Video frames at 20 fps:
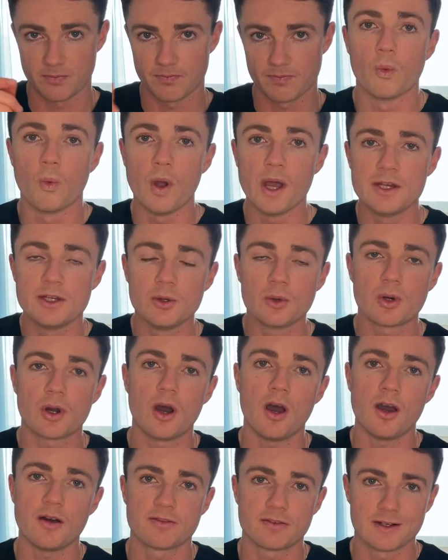When you are
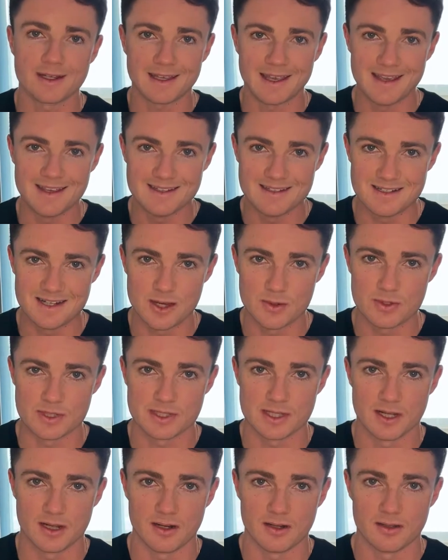offering a
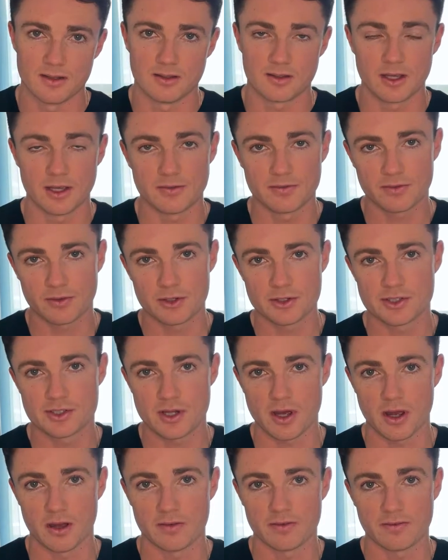downsell, okay, first
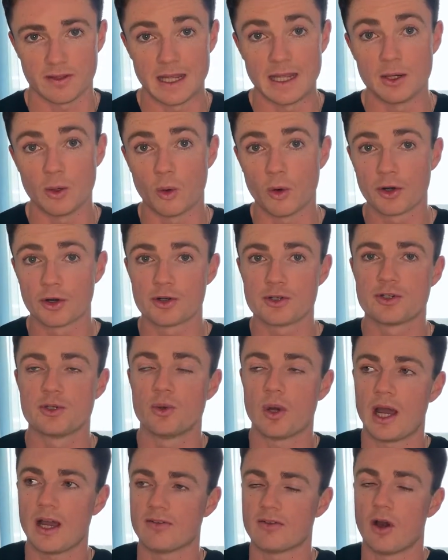off, in order to
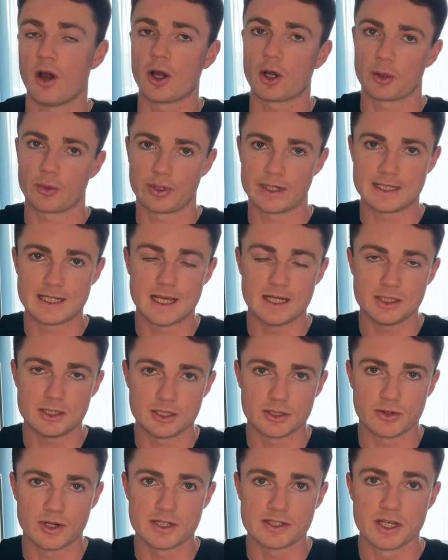have higher
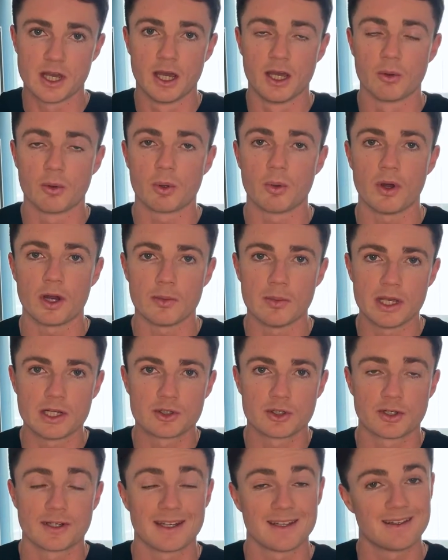retention rates, we want to make
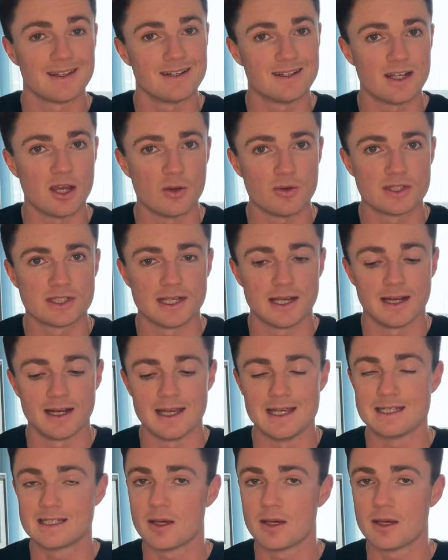sure that the downsell is